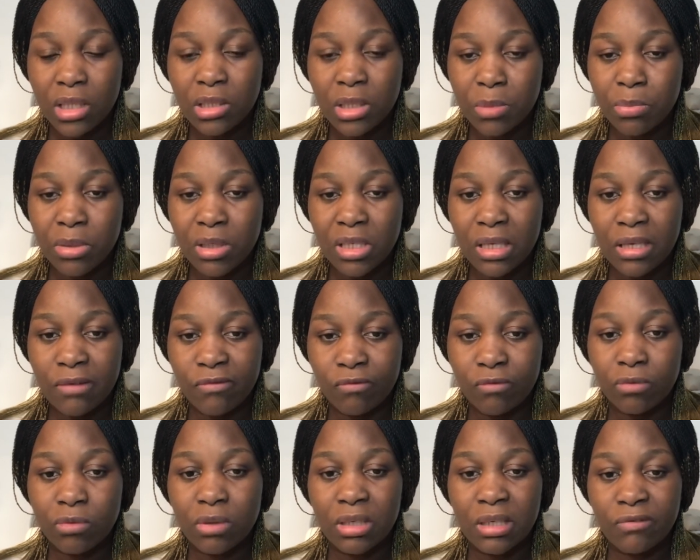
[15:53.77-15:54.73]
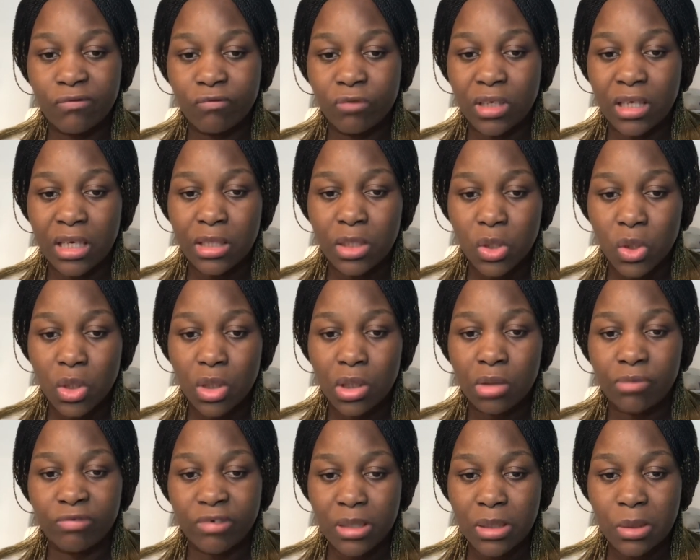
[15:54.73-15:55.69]
it's better if we can
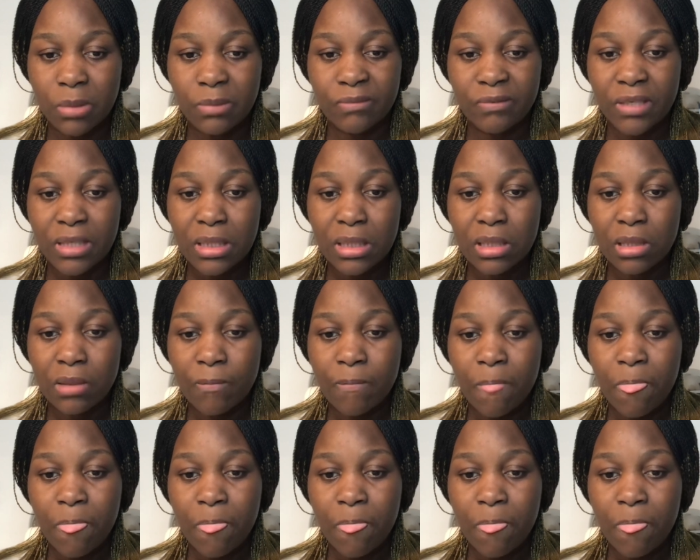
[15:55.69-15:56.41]
talk face to face,